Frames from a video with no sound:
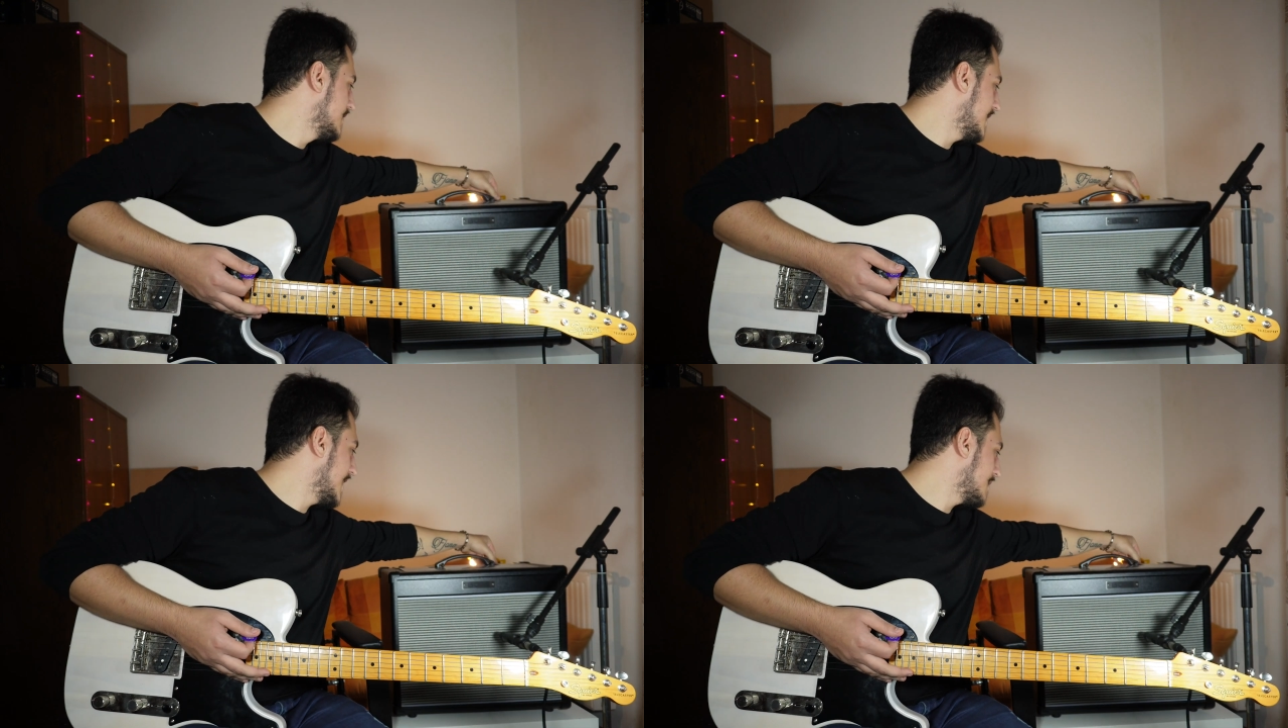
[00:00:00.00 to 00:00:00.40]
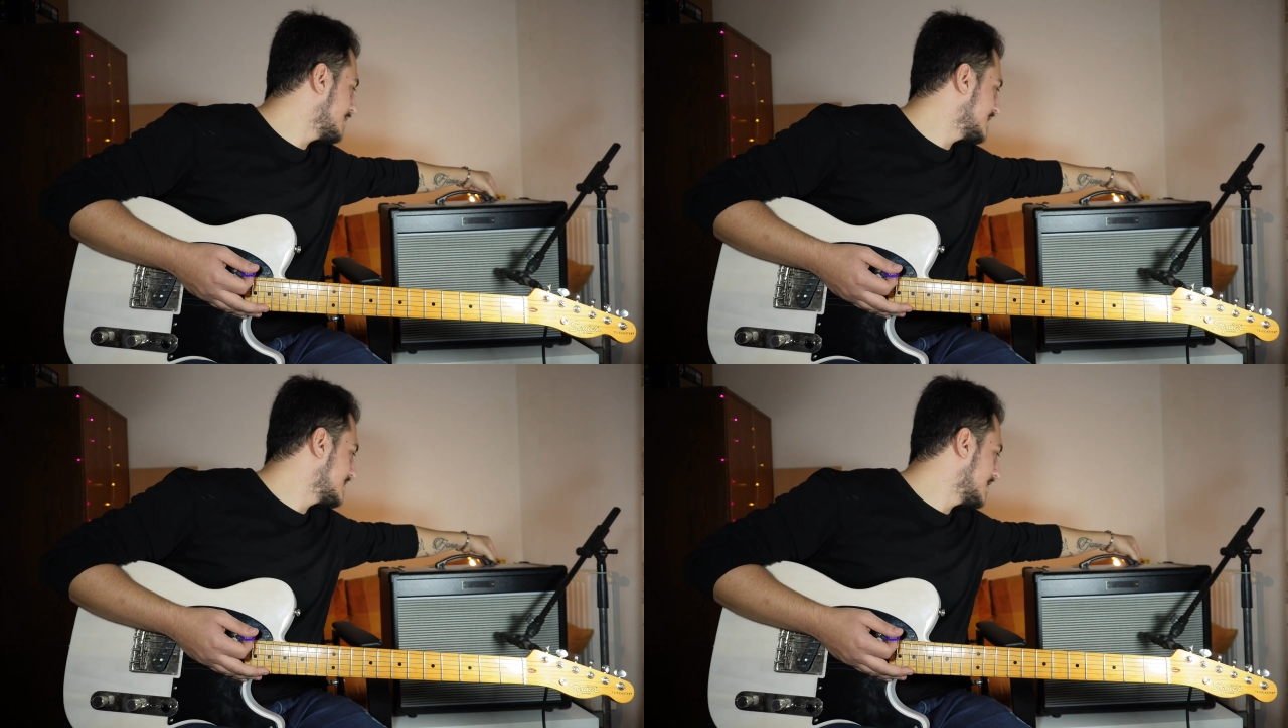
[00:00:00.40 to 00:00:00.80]
The
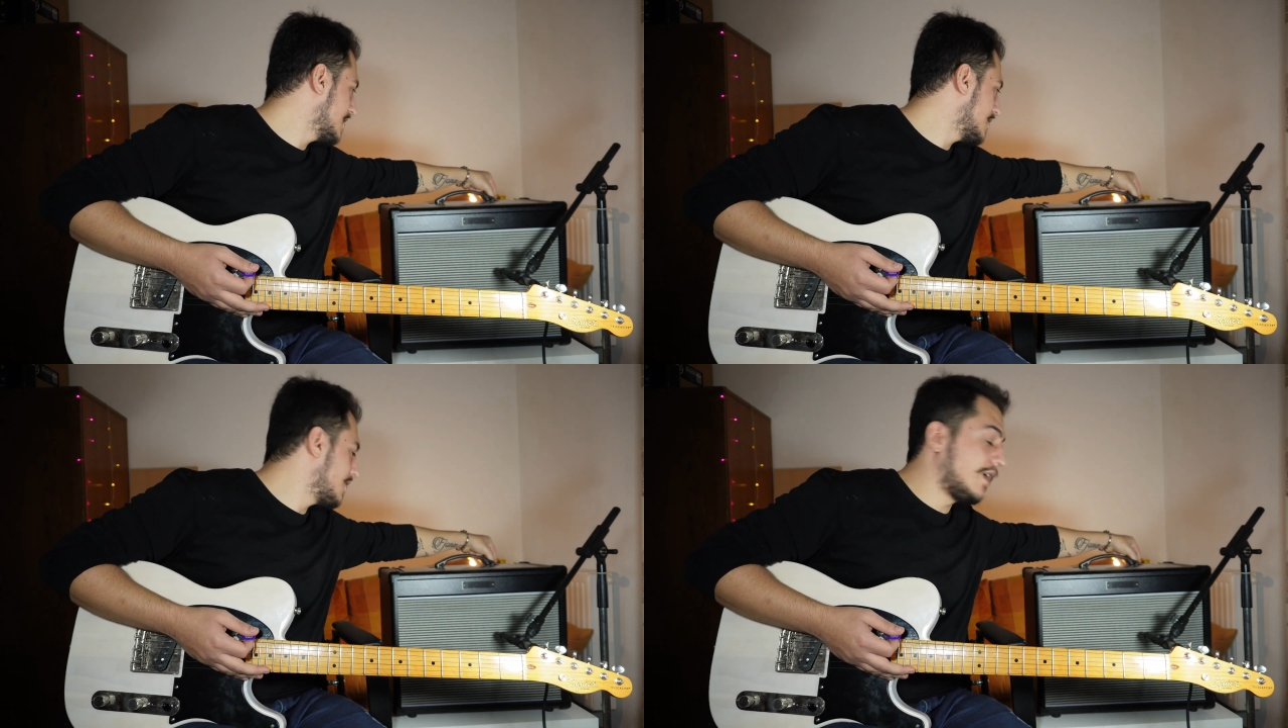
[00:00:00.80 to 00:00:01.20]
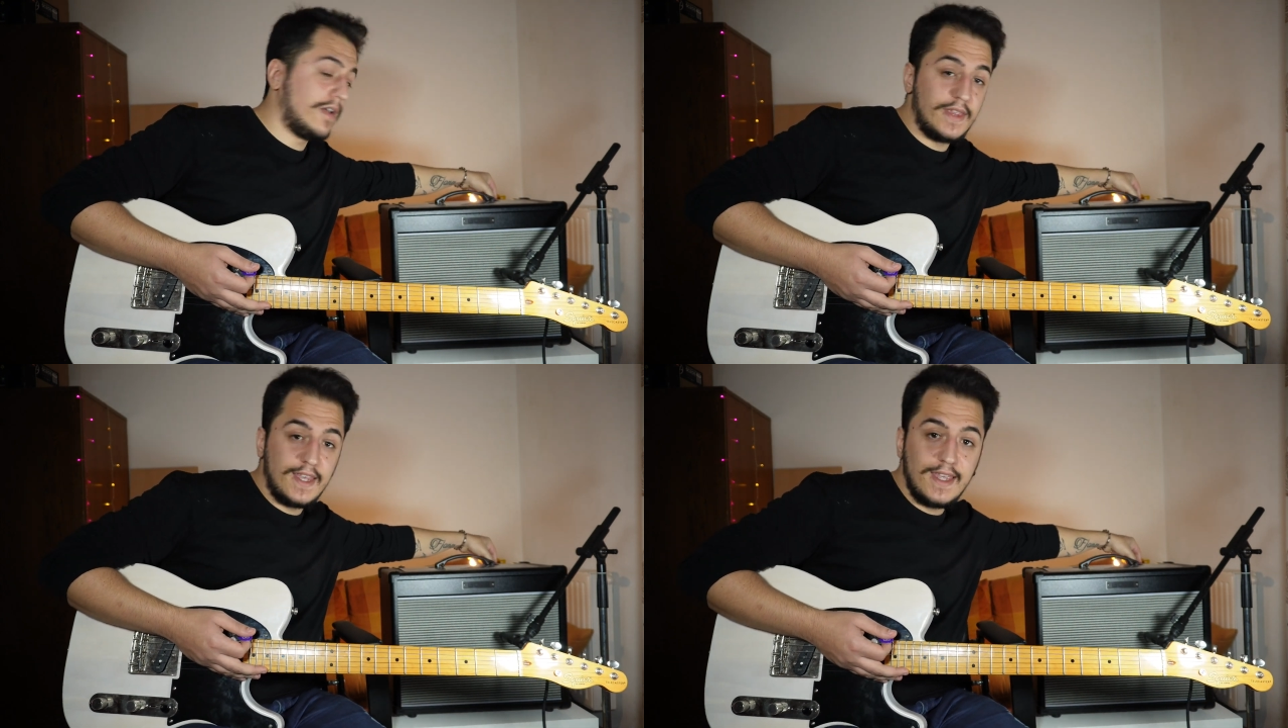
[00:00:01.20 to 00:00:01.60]
amp is now
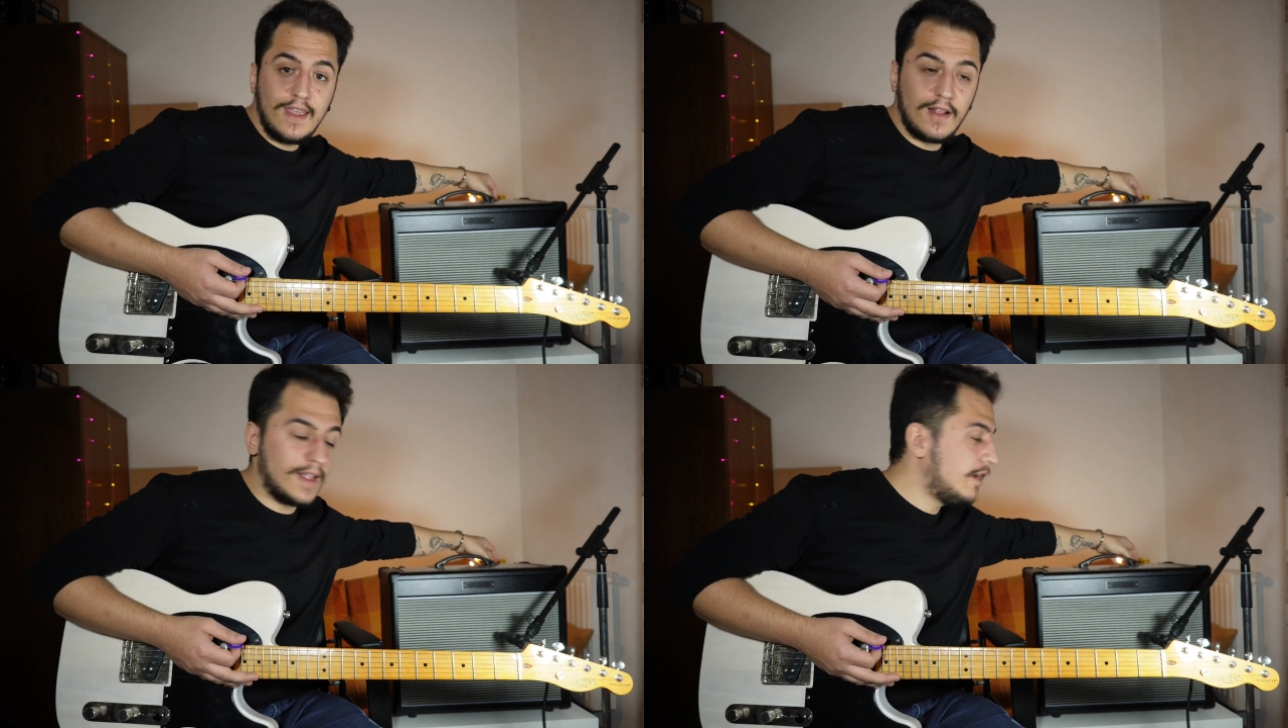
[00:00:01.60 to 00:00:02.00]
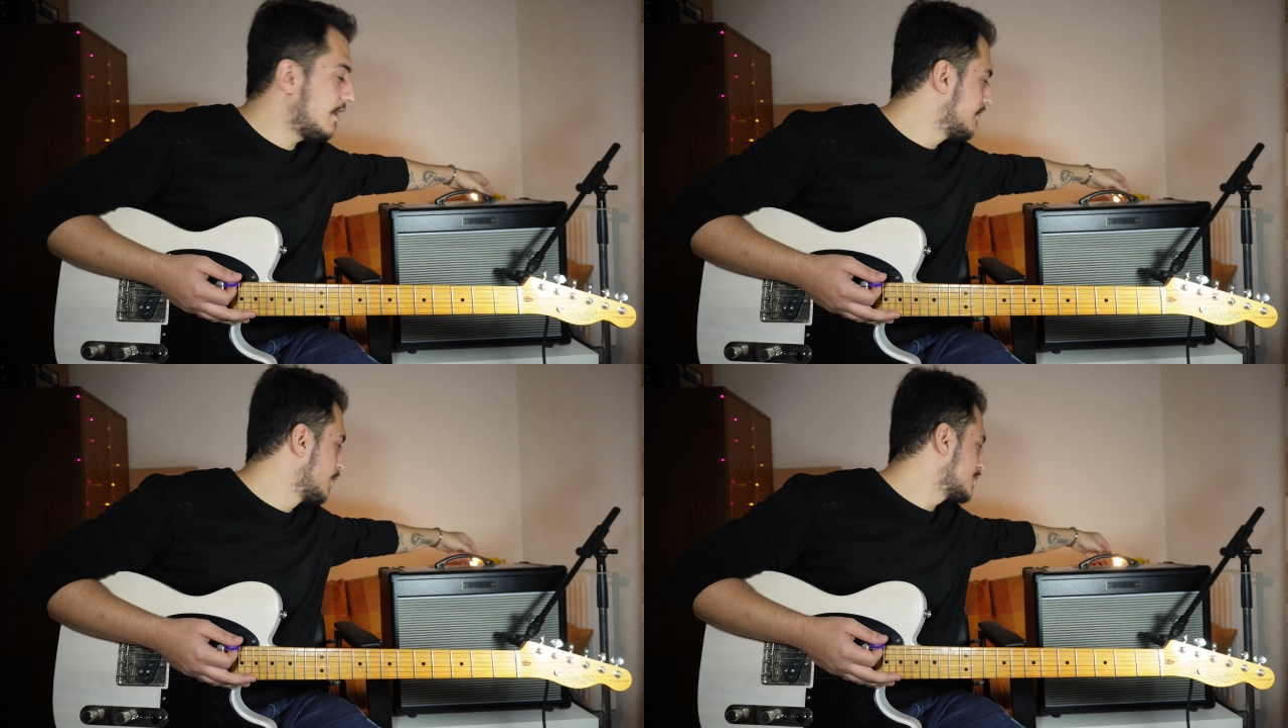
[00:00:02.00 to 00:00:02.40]
on the
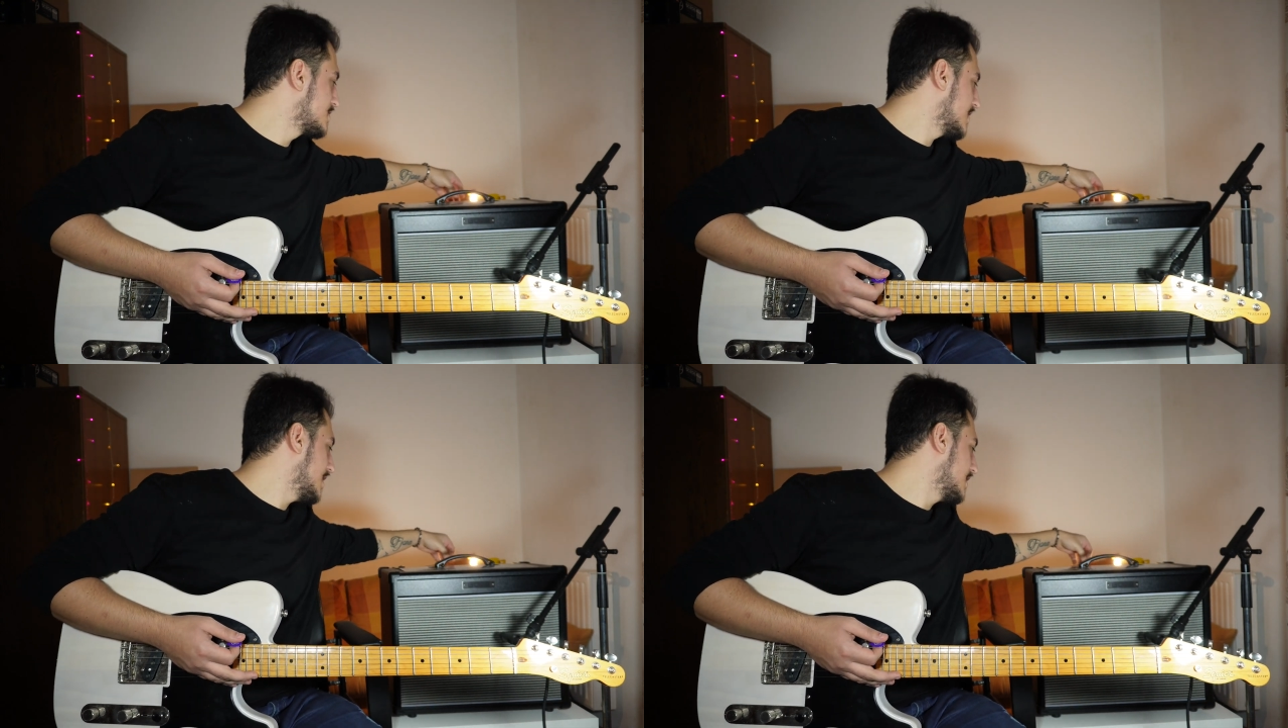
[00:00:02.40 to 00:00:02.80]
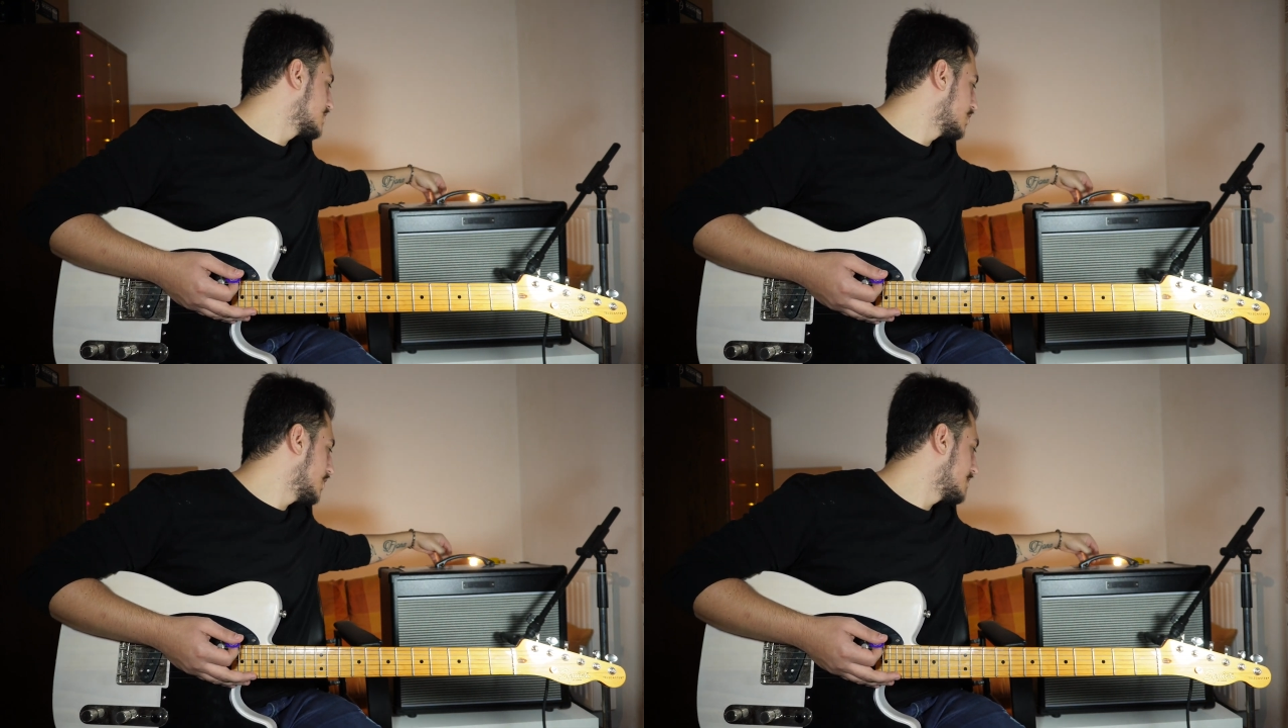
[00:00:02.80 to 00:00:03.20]
EL84 setting,
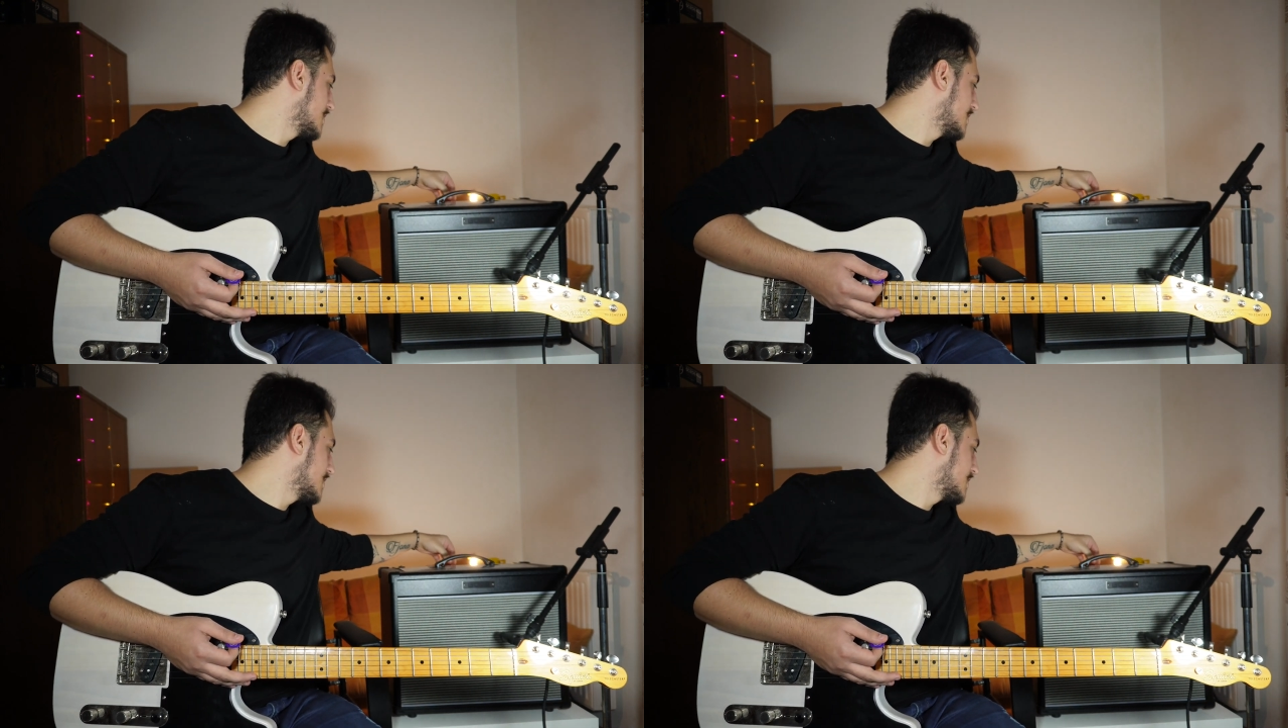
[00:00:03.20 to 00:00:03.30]
so I'm